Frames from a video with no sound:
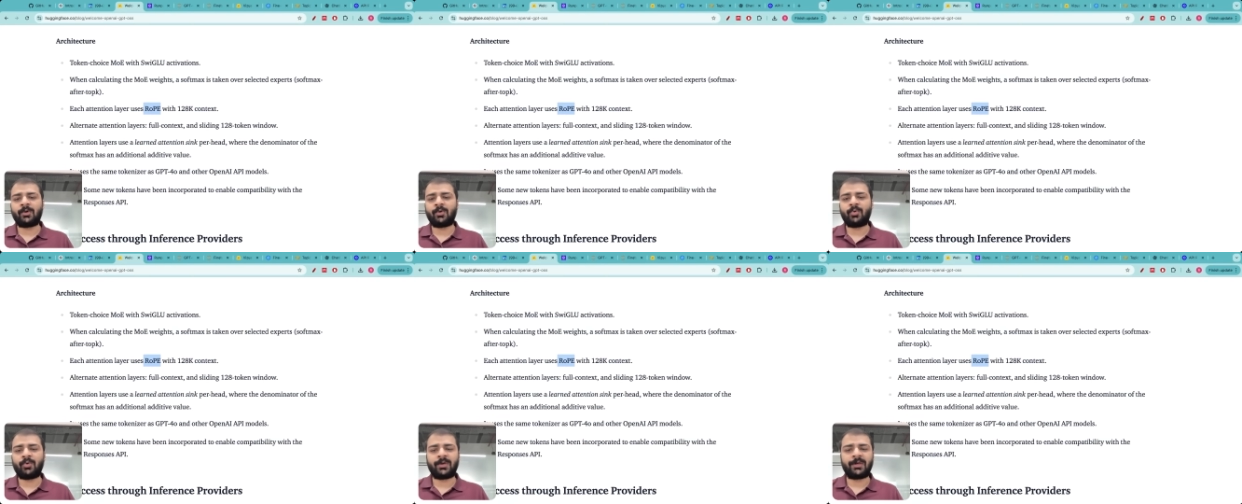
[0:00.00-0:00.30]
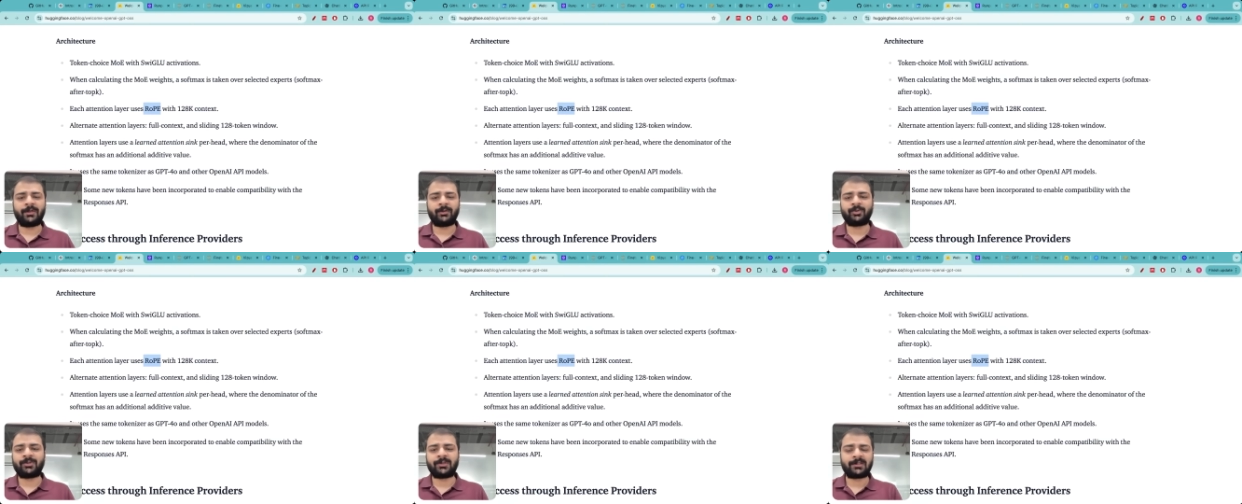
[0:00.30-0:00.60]
No
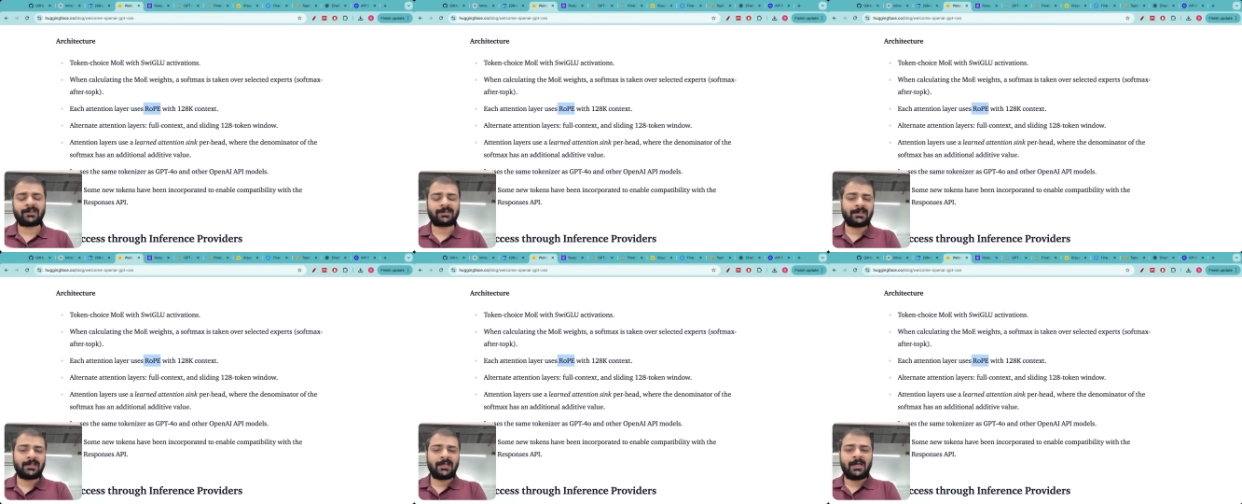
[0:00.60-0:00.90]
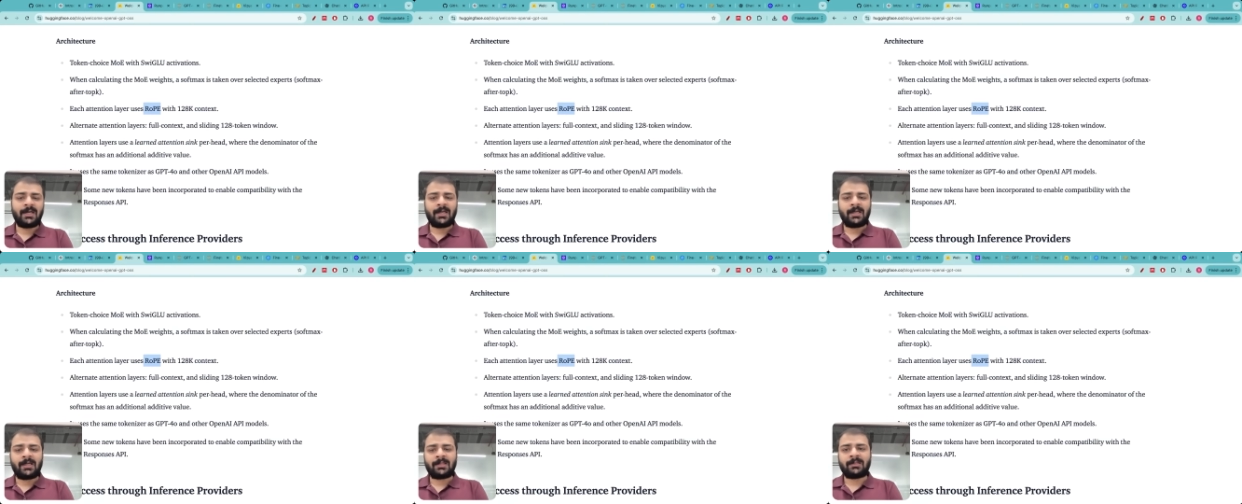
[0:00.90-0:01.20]
one uses
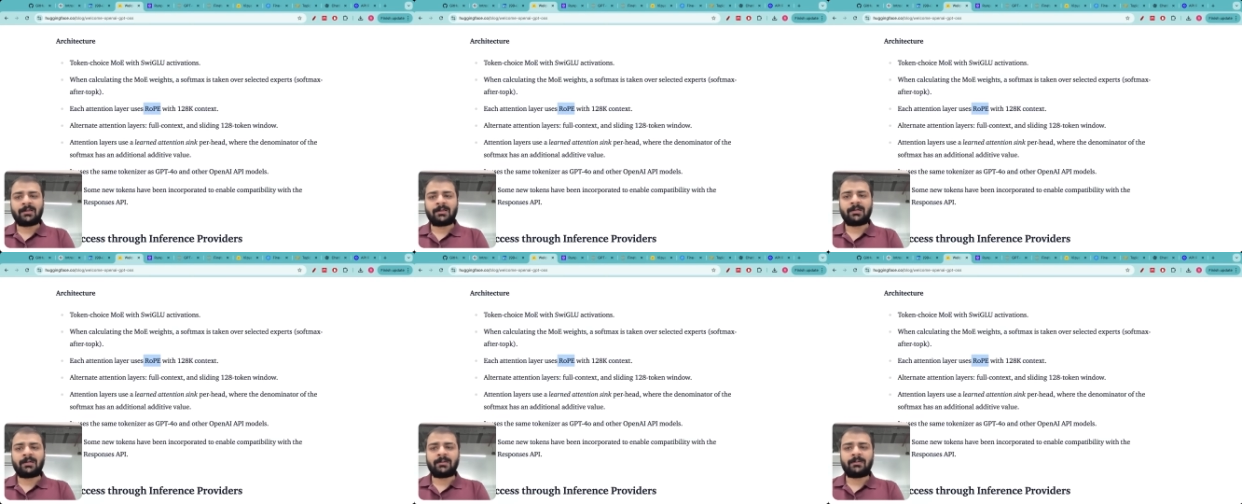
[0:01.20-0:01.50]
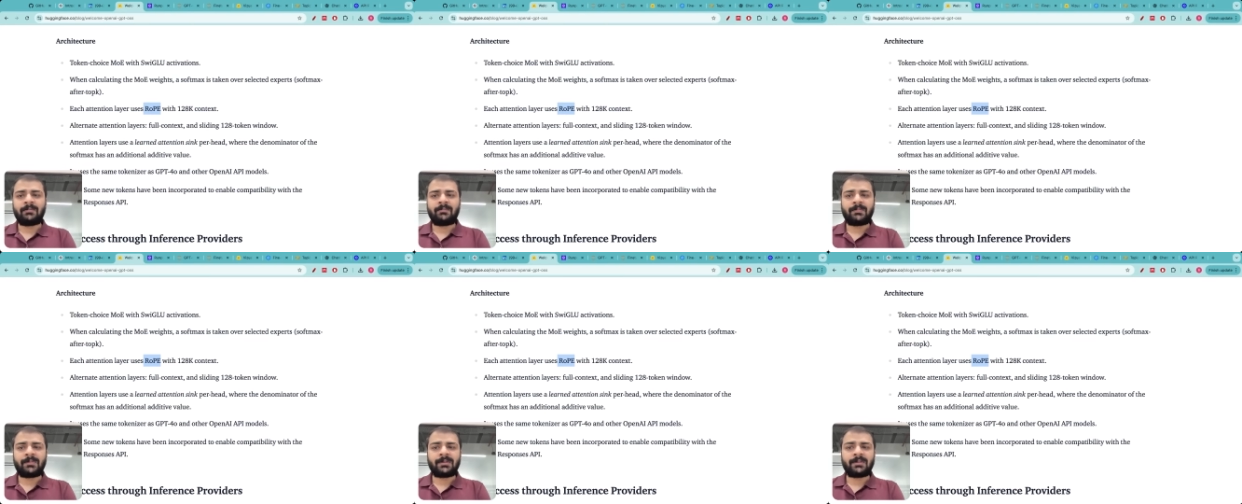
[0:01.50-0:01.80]

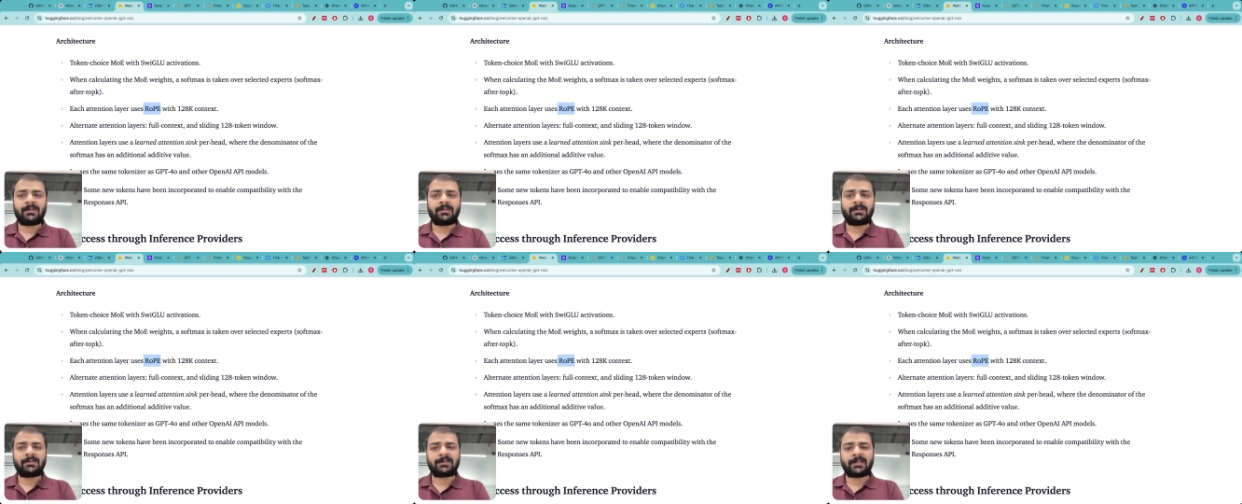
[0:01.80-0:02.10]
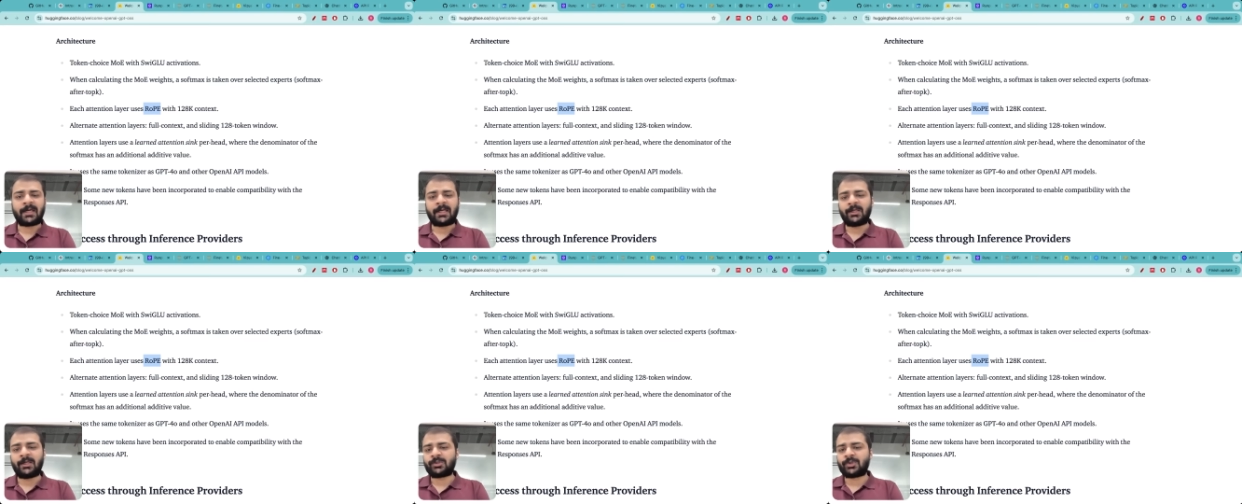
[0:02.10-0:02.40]
the
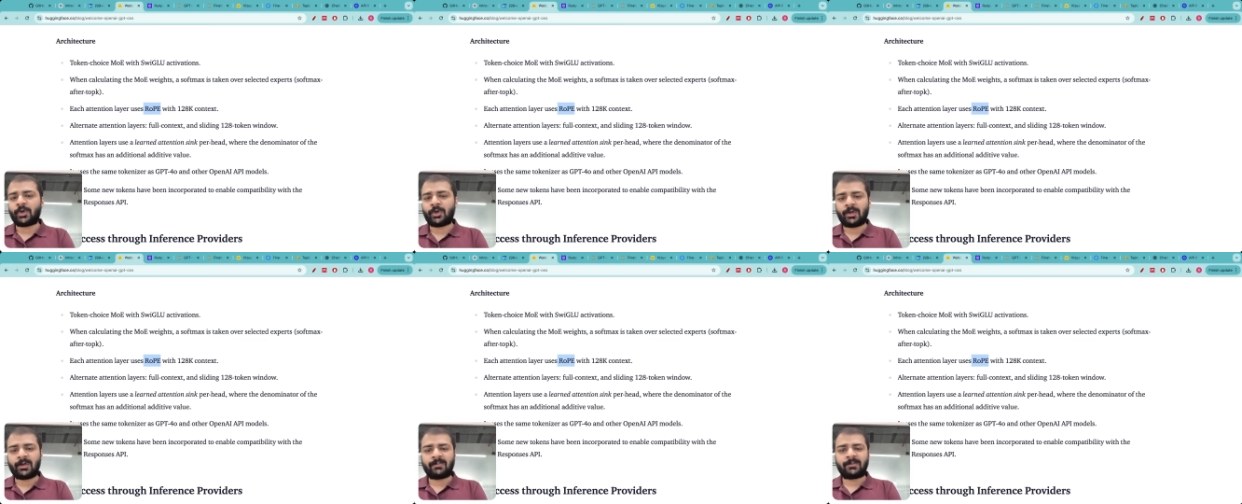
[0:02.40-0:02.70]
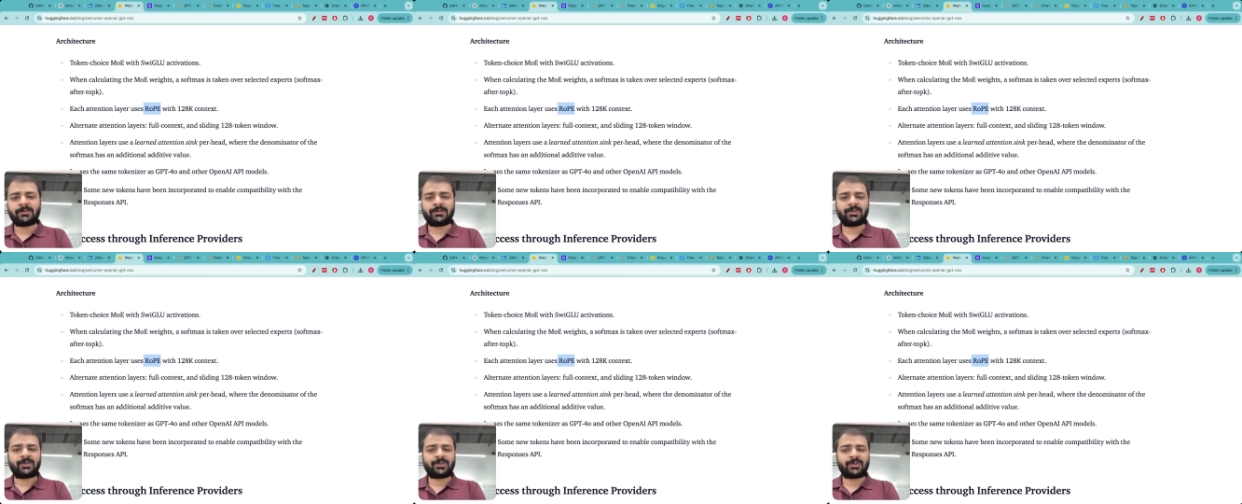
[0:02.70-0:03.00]

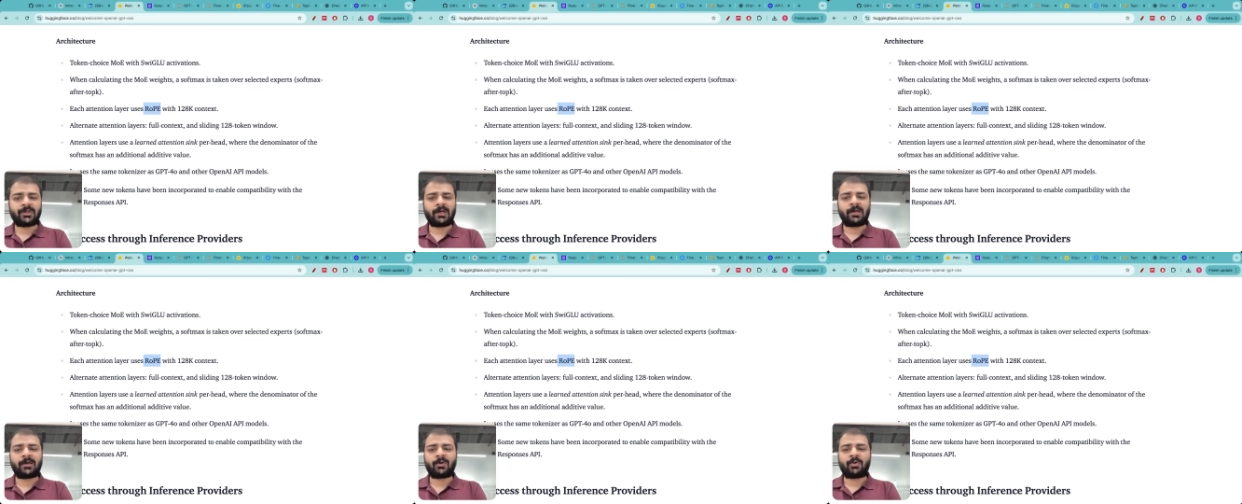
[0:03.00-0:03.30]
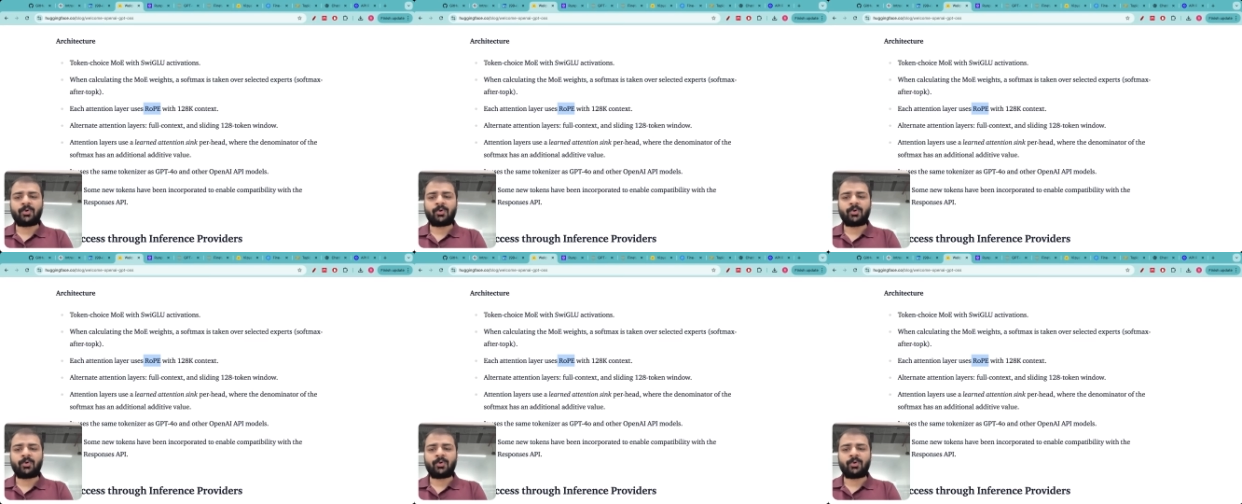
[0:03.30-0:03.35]
sinusoidal positional